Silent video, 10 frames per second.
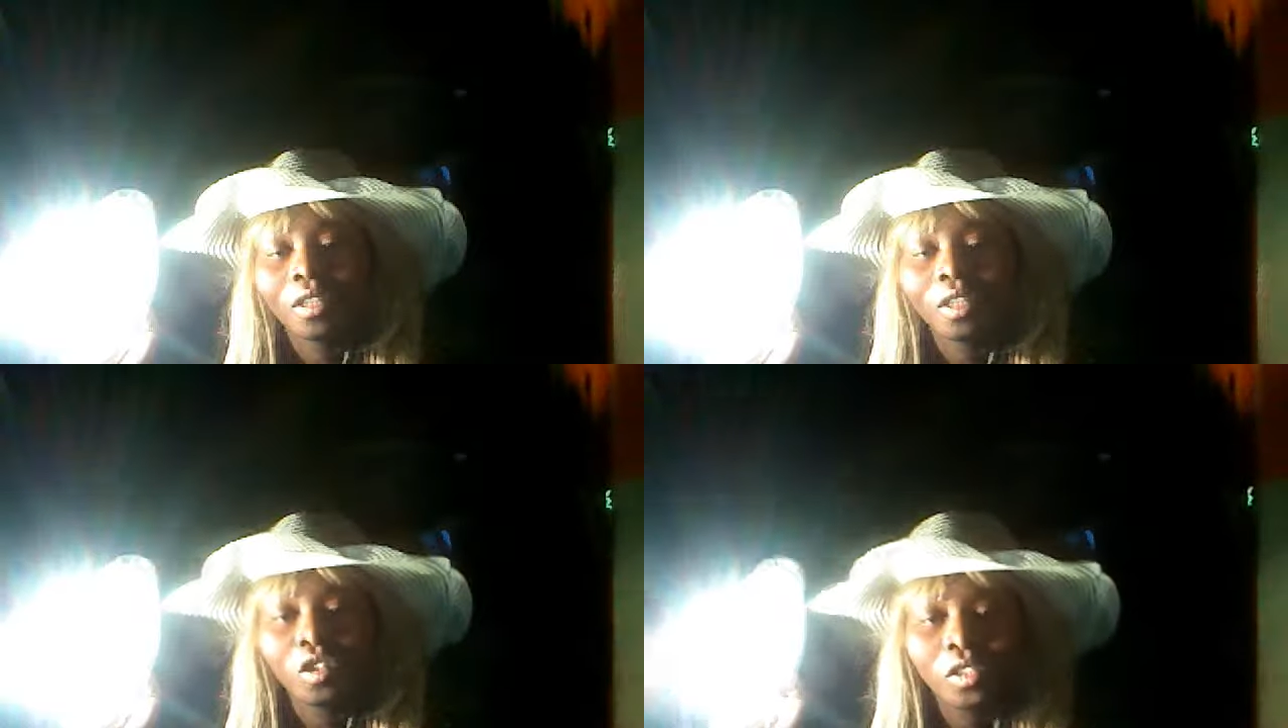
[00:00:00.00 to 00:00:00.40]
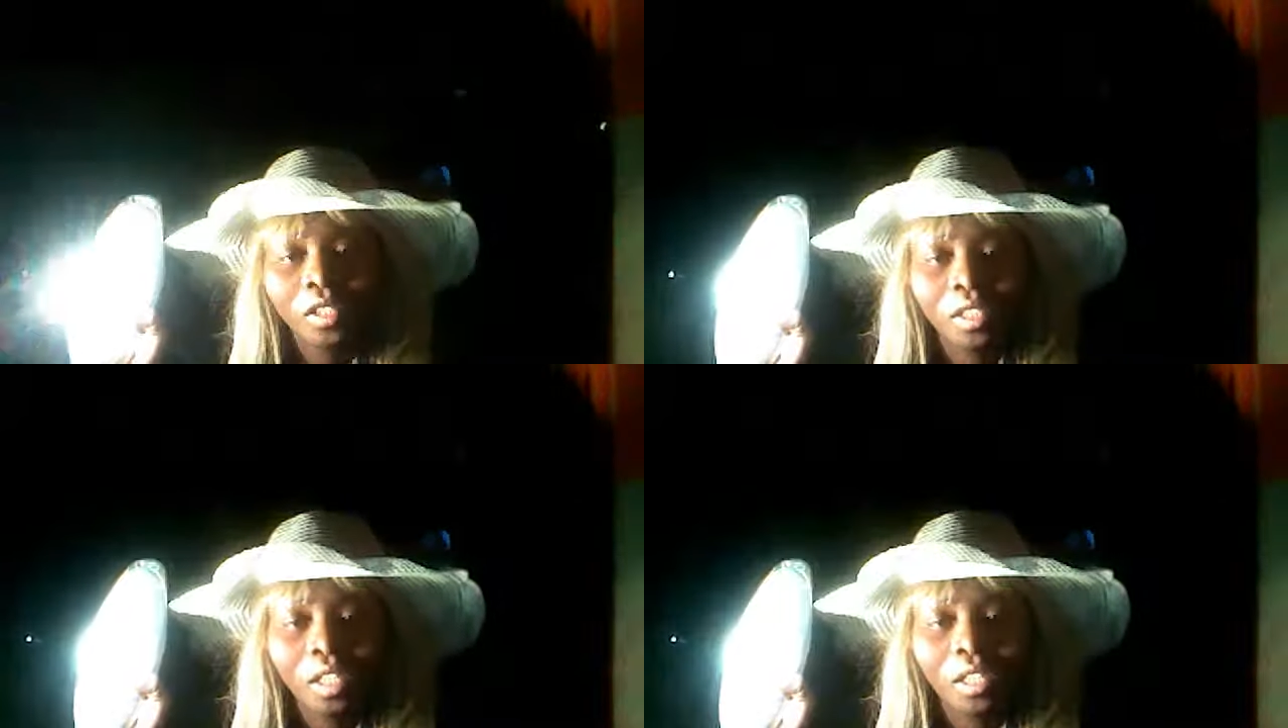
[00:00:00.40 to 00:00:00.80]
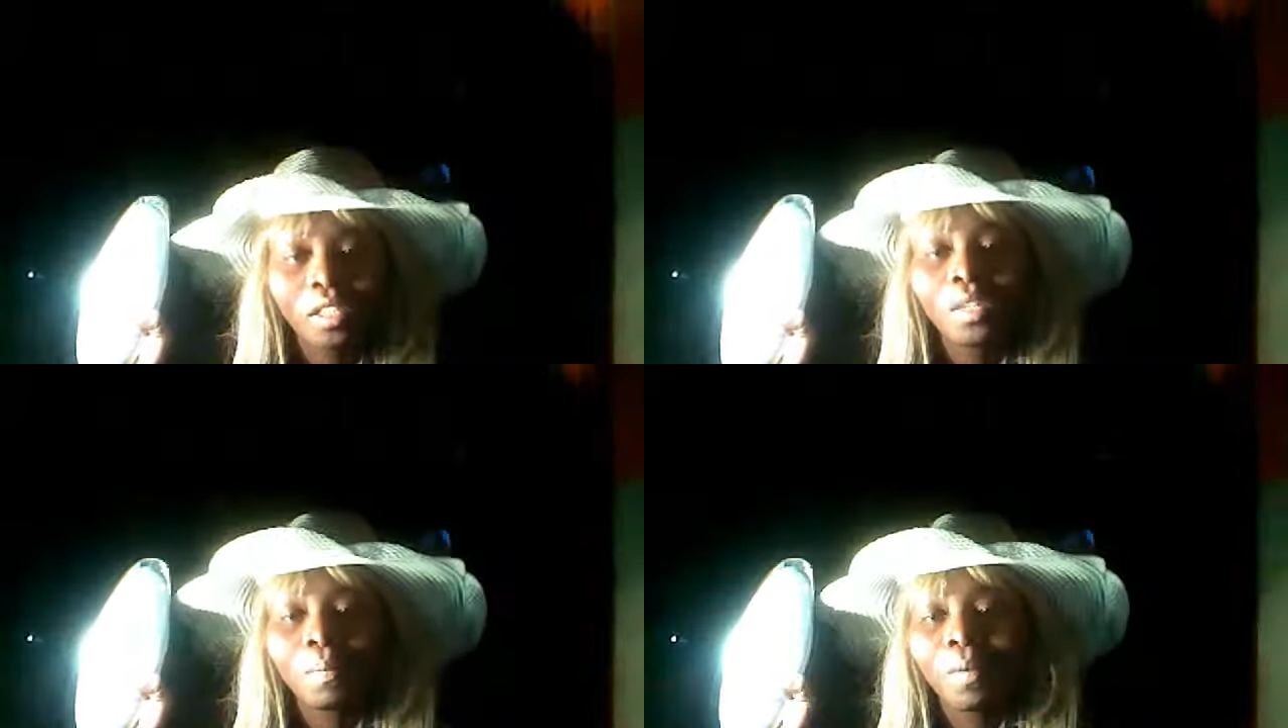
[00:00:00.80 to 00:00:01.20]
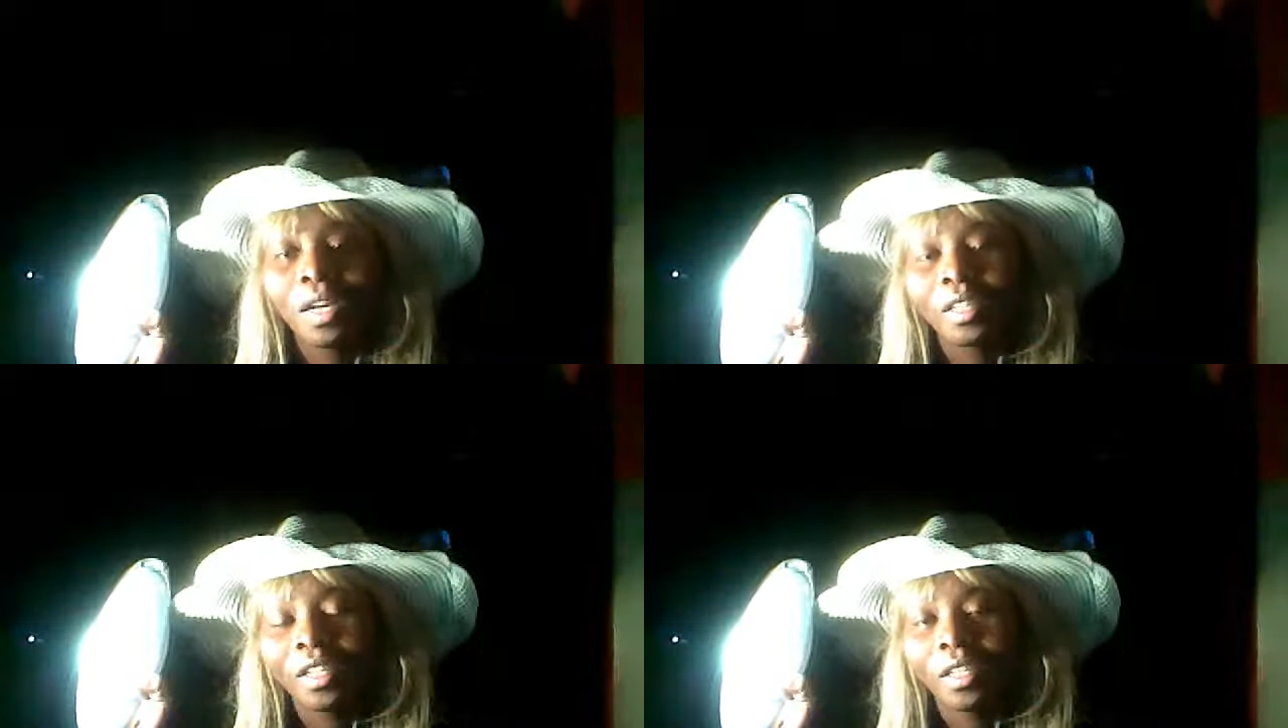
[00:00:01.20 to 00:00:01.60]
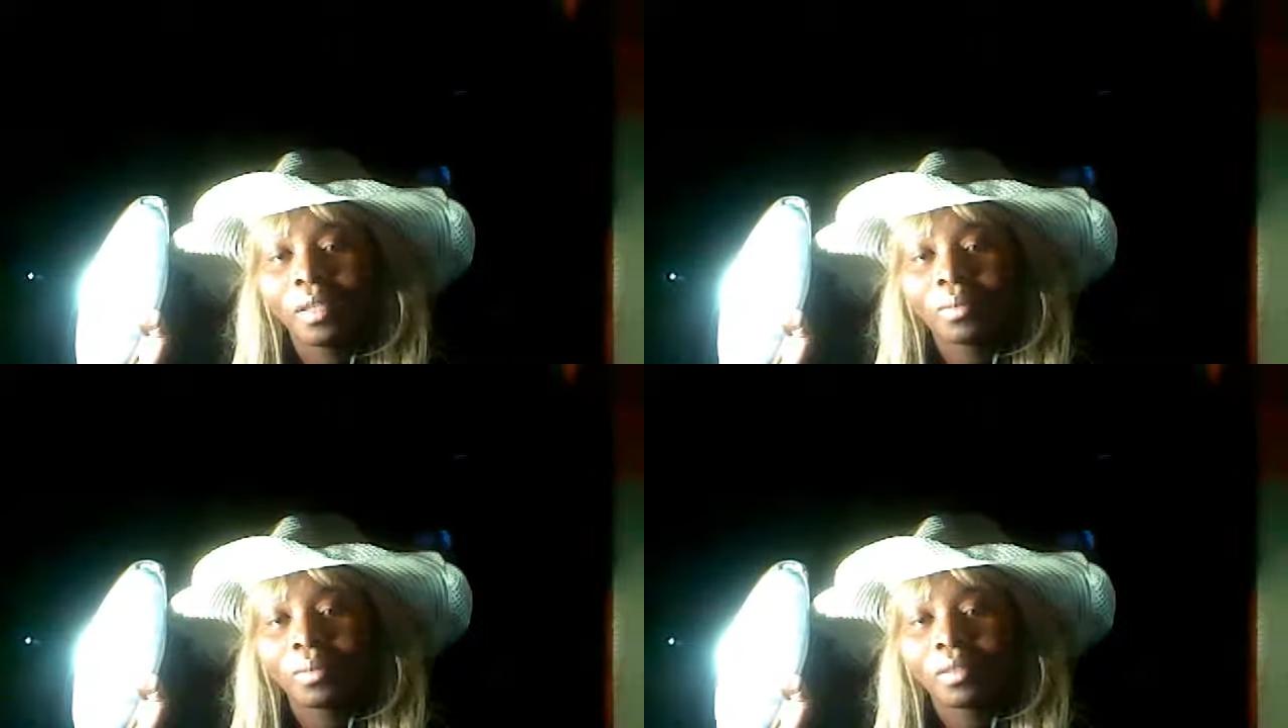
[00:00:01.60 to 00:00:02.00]
and understand the mind
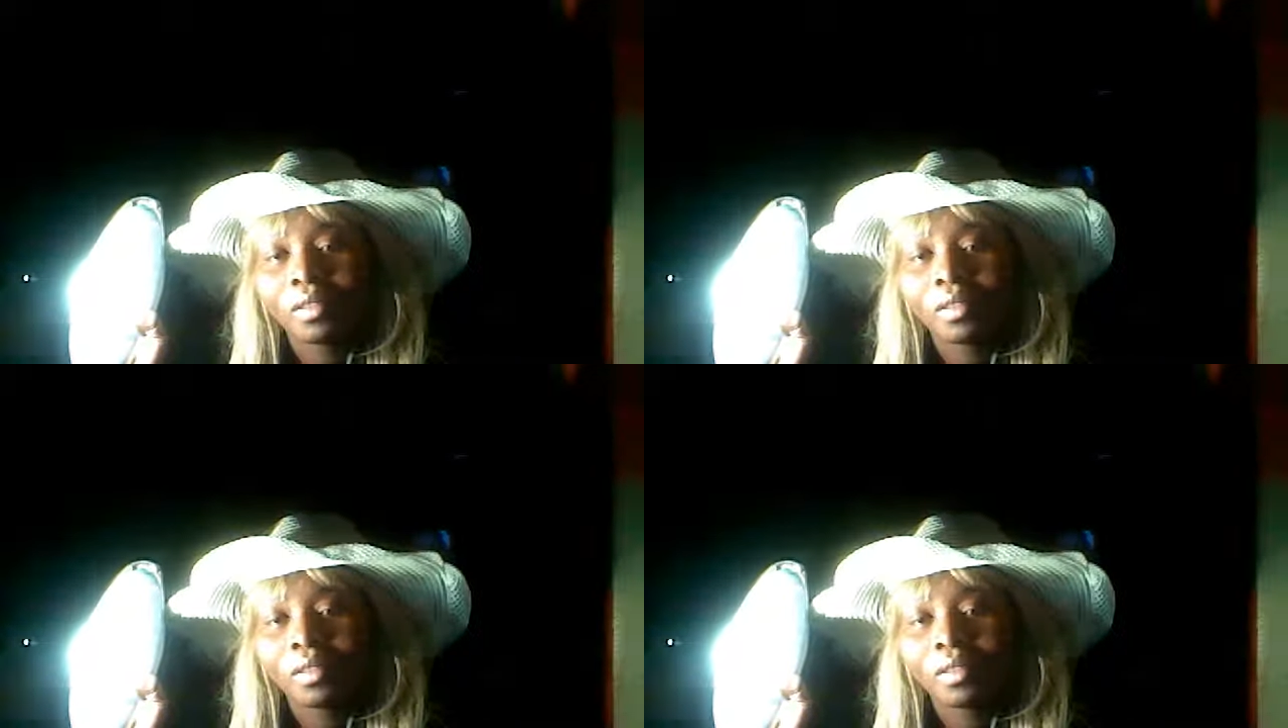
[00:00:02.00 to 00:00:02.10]
game.